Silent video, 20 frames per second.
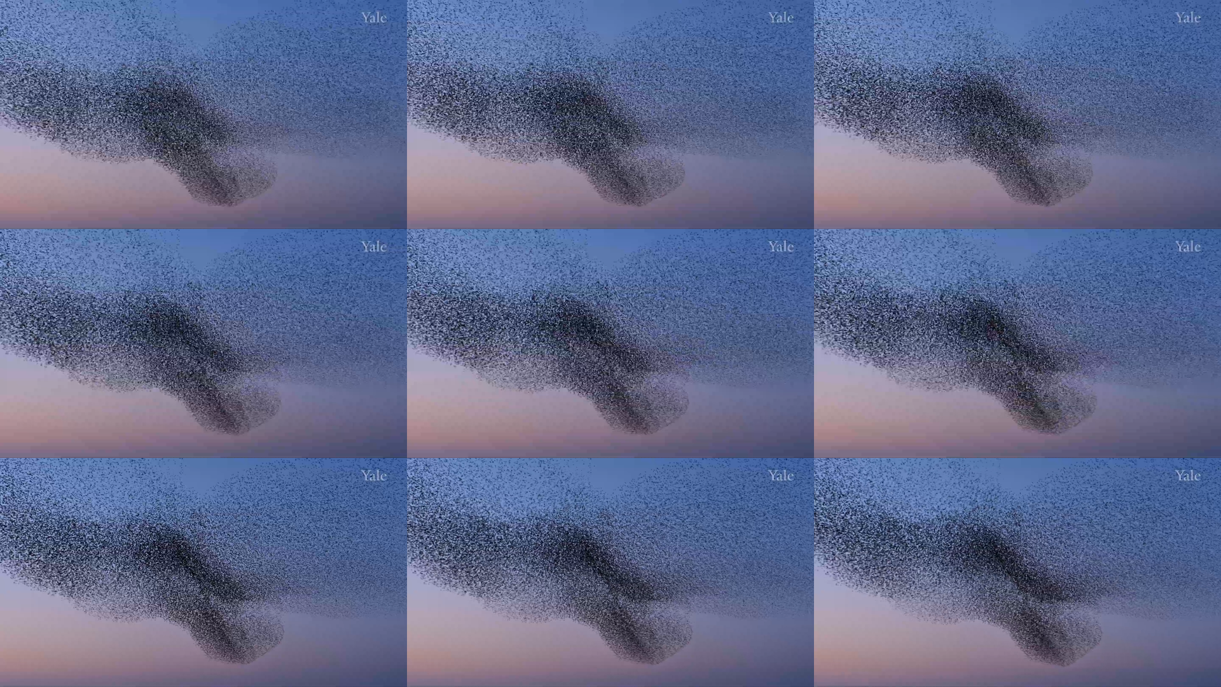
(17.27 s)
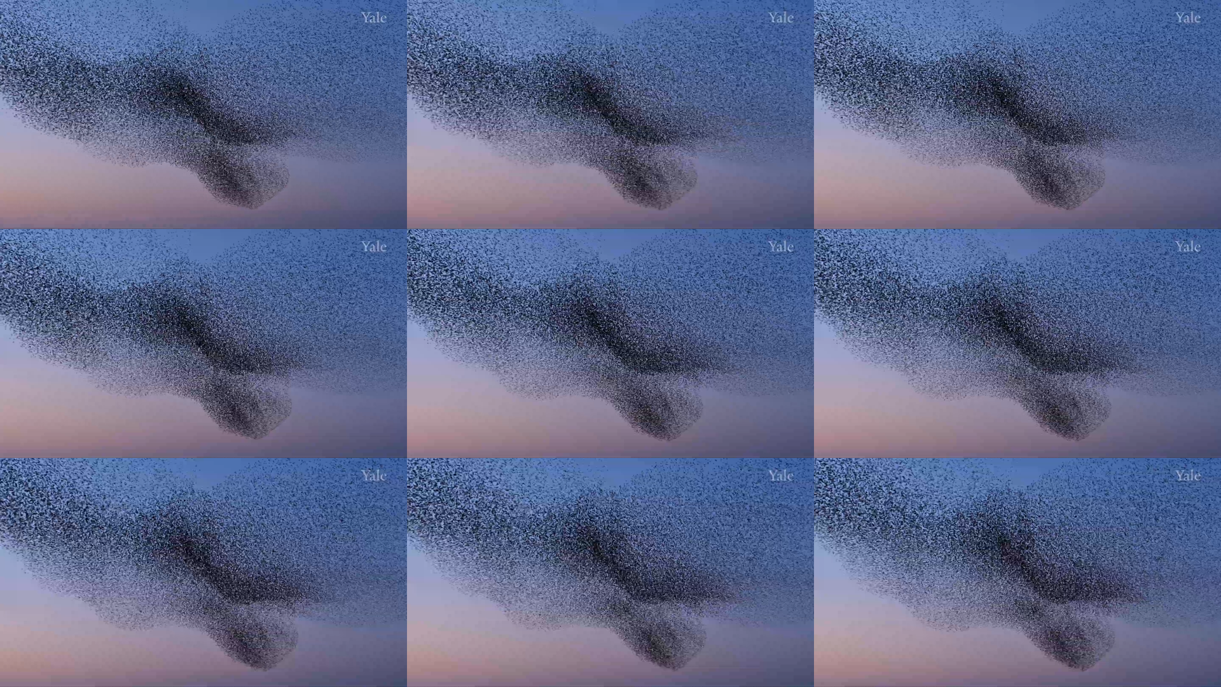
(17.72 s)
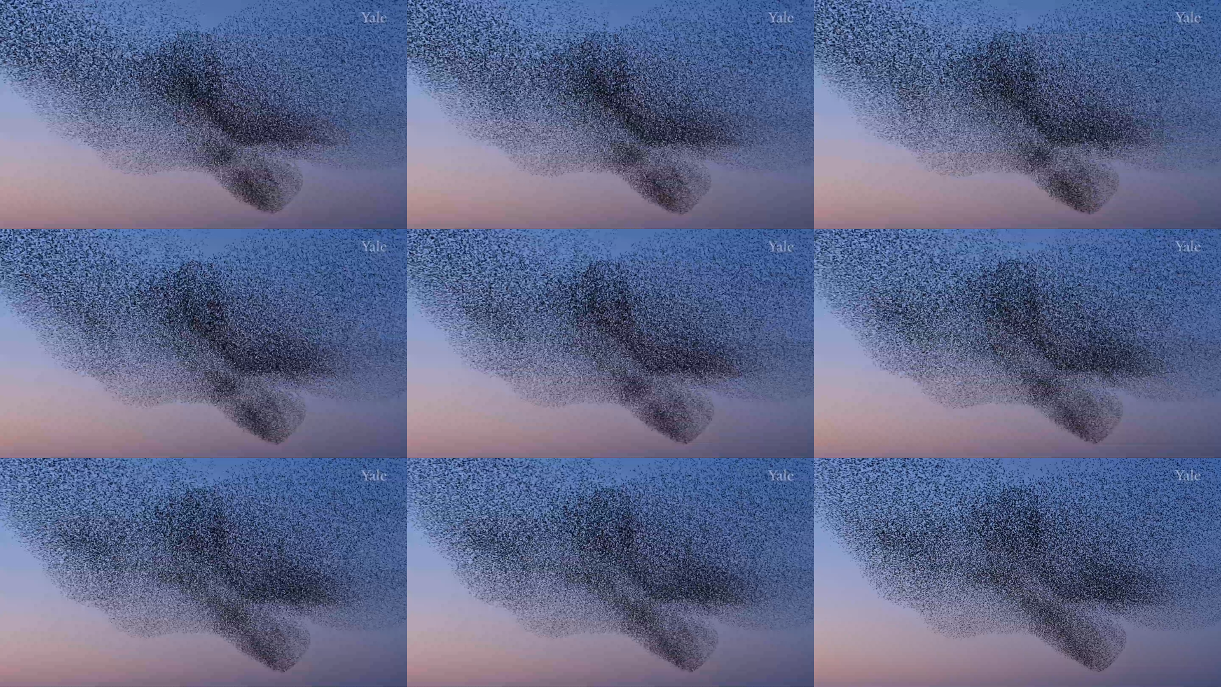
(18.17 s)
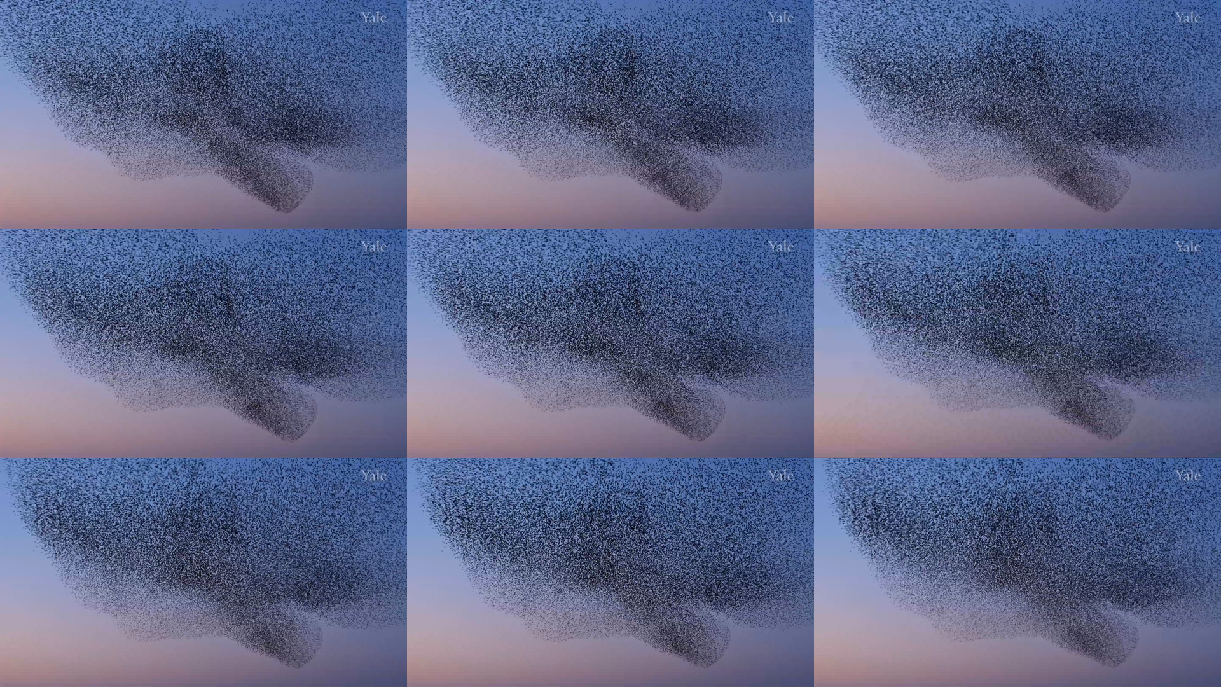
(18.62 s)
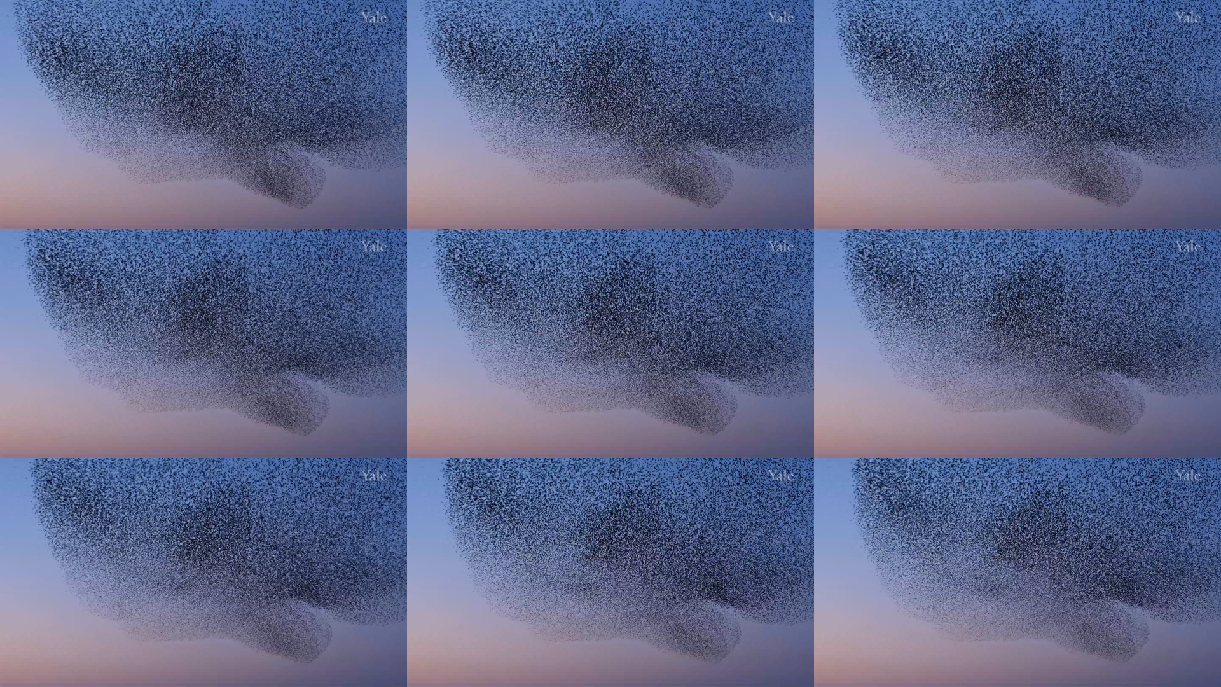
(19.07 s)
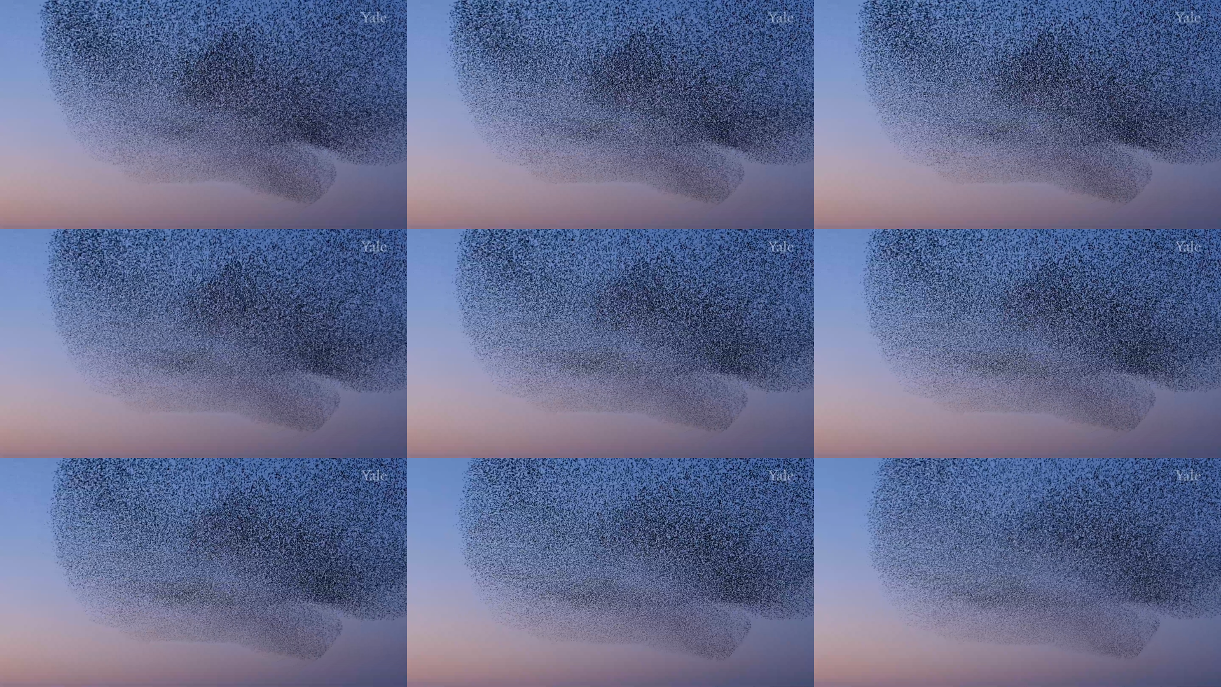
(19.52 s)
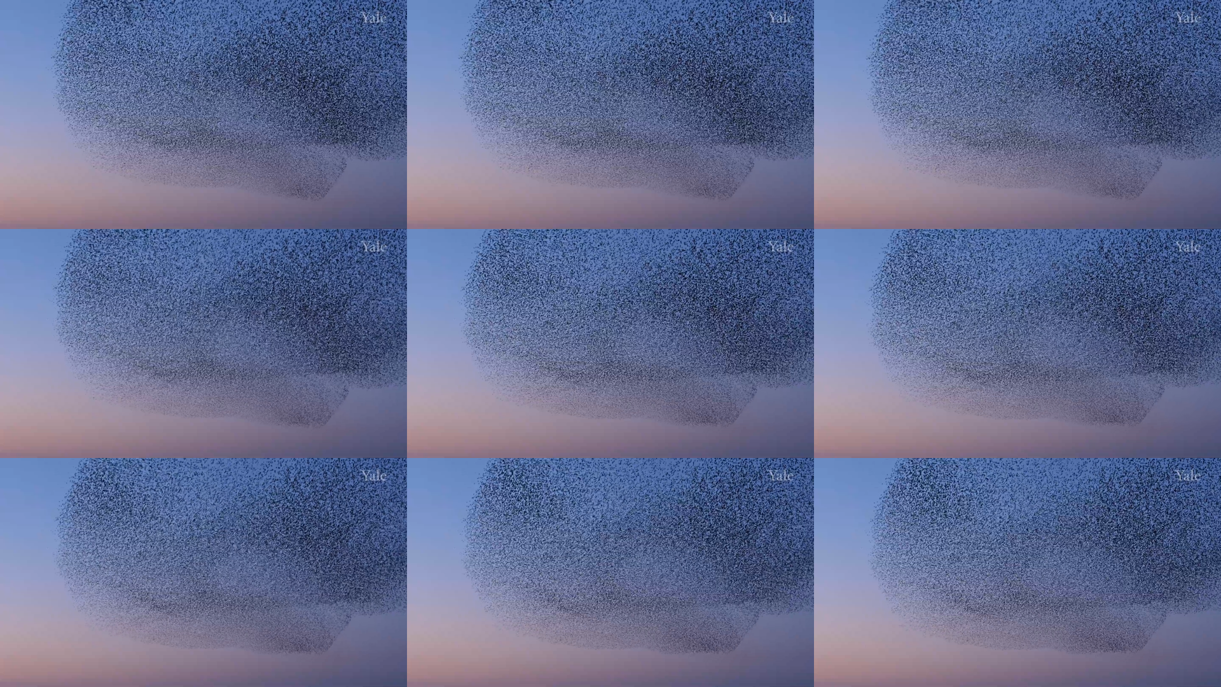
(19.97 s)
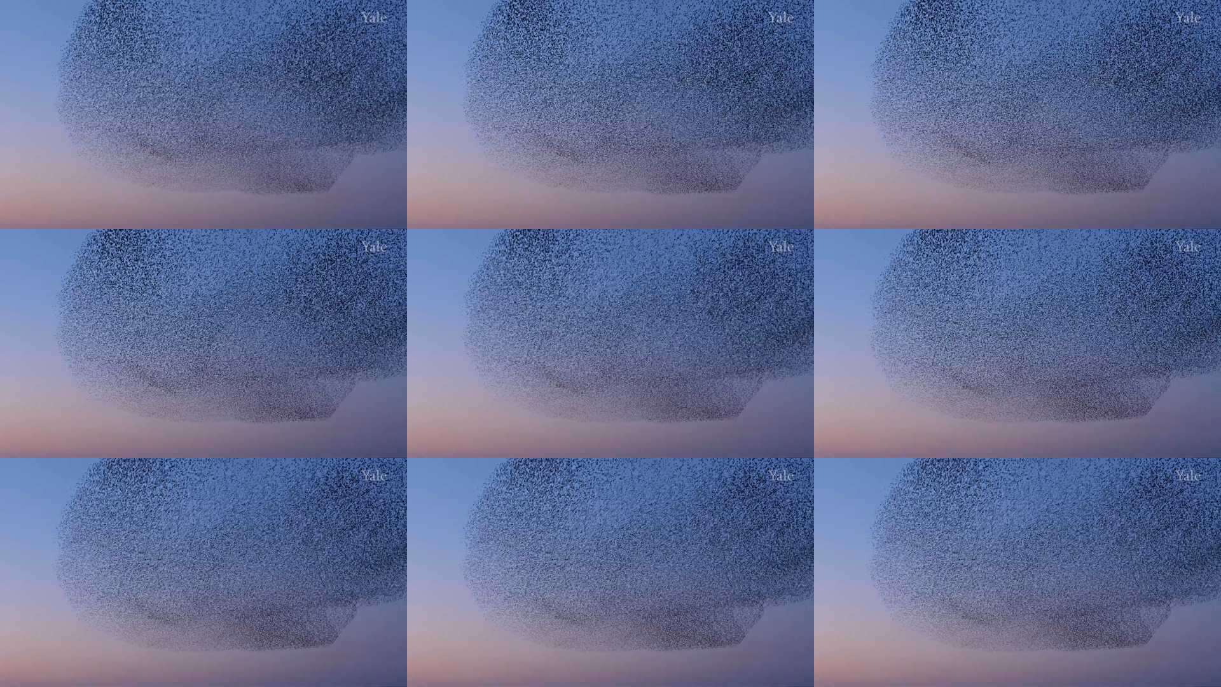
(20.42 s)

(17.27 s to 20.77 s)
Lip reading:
[unreadable: no face in view]